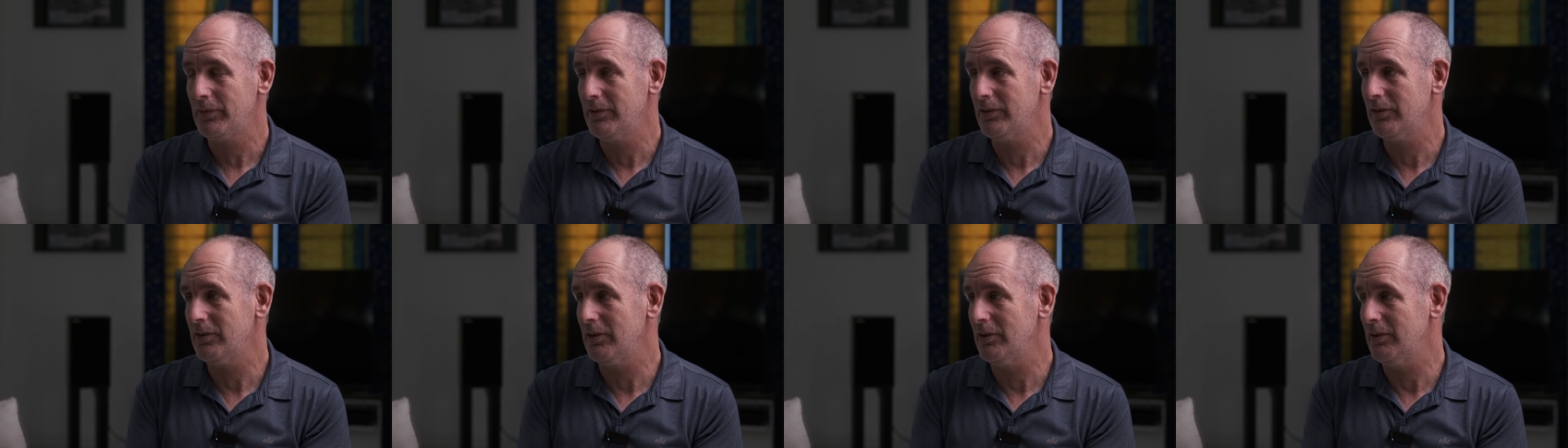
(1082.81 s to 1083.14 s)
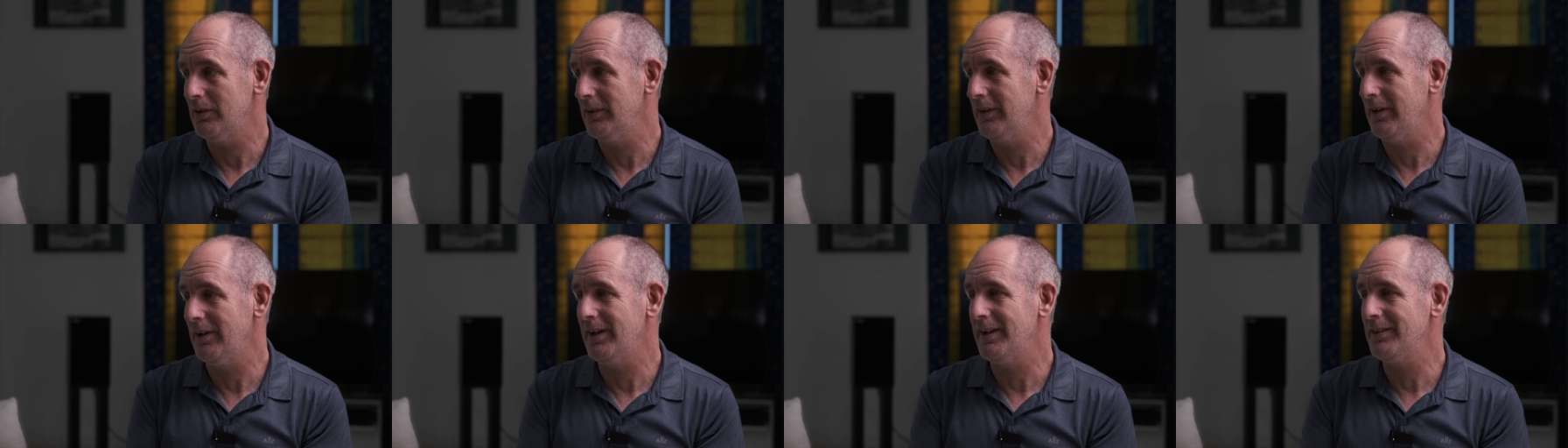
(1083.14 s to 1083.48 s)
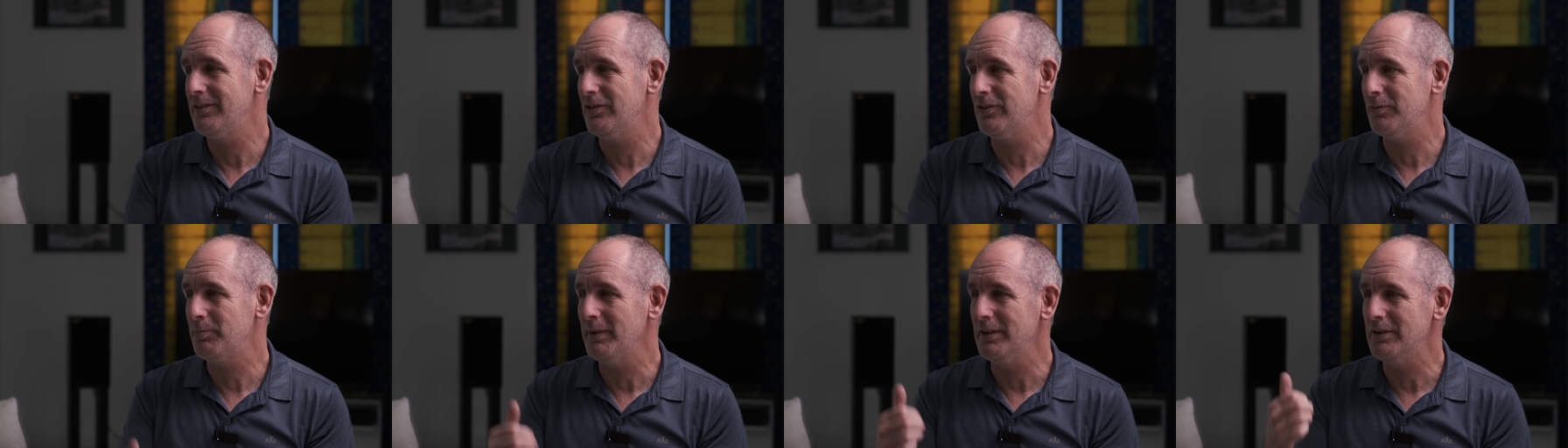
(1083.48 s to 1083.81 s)
So and then I had to
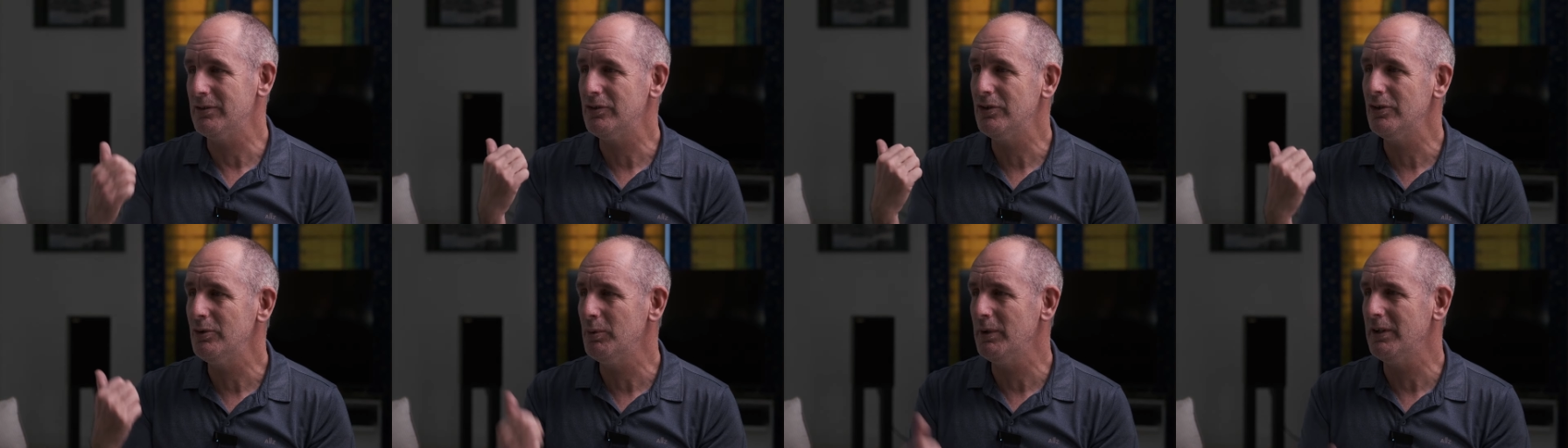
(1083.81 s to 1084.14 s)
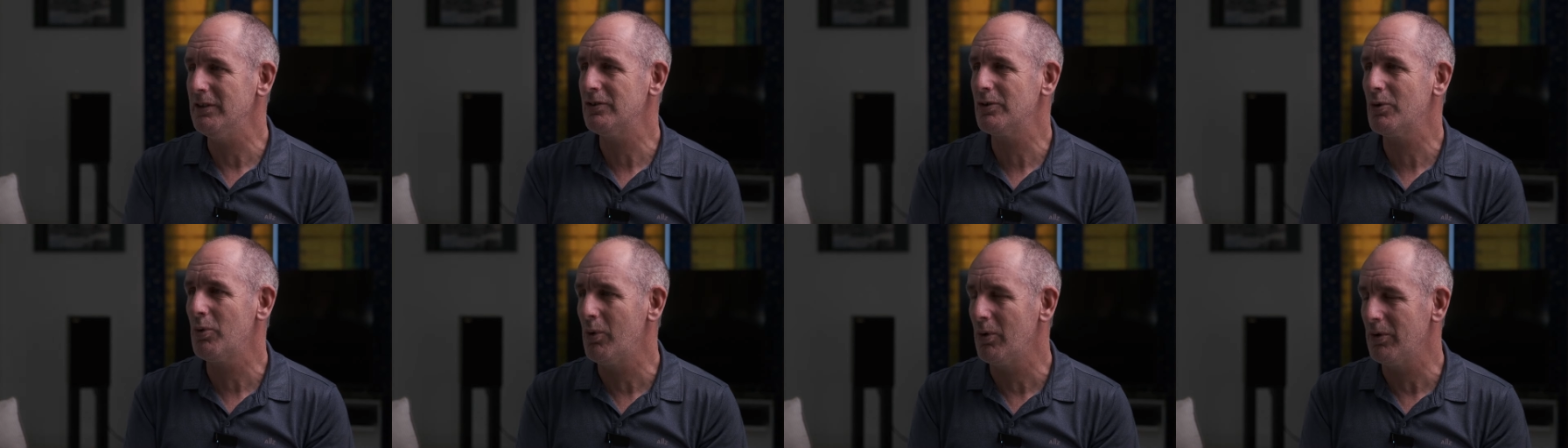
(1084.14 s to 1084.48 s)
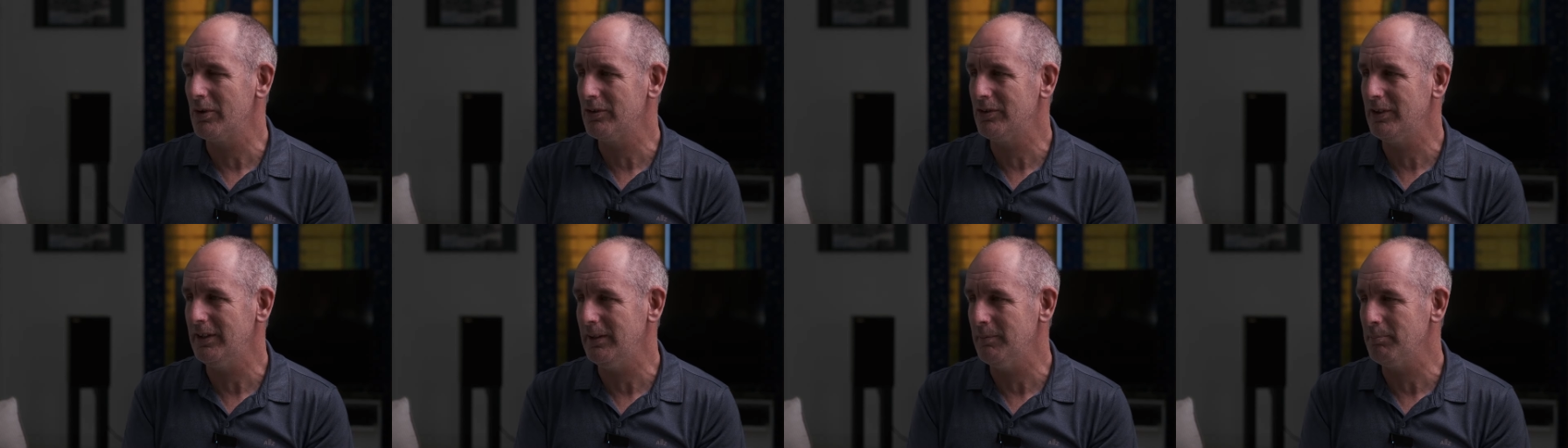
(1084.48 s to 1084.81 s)
spend two weeks
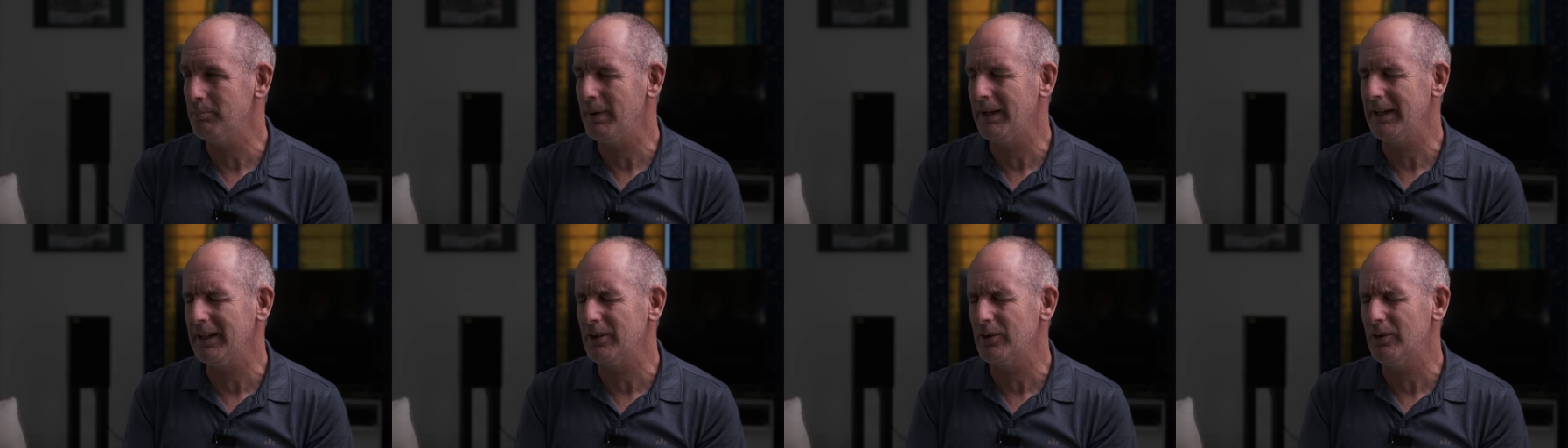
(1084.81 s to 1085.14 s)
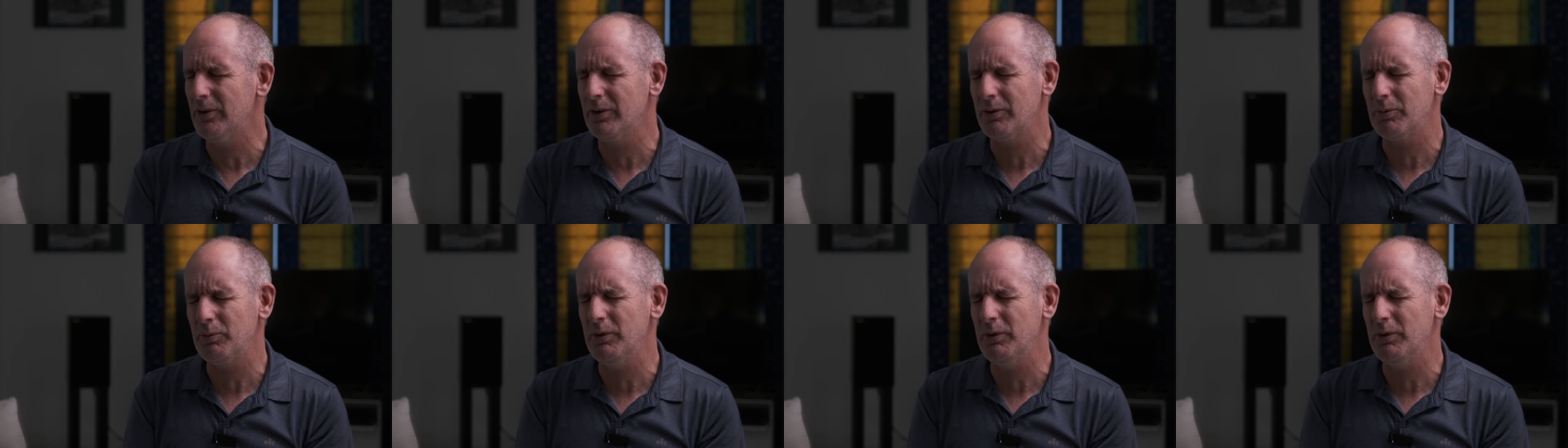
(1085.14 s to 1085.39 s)
quarantined in Bangkok,